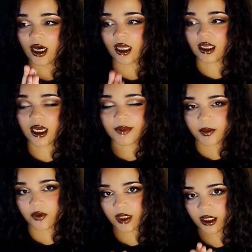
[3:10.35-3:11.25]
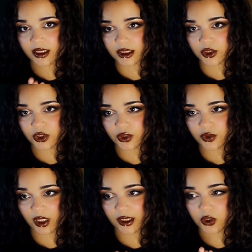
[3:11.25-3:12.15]
A lot of people that listen to
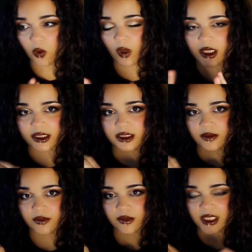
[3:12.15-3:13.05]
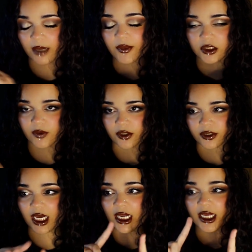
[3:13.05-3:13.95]
like don't want to listen to sad music when they're
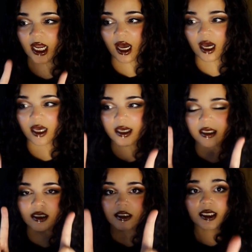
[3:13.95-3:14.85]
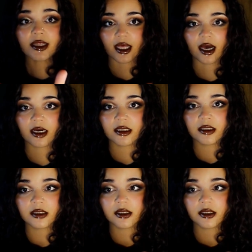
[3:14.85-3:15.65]
sad, and I get that.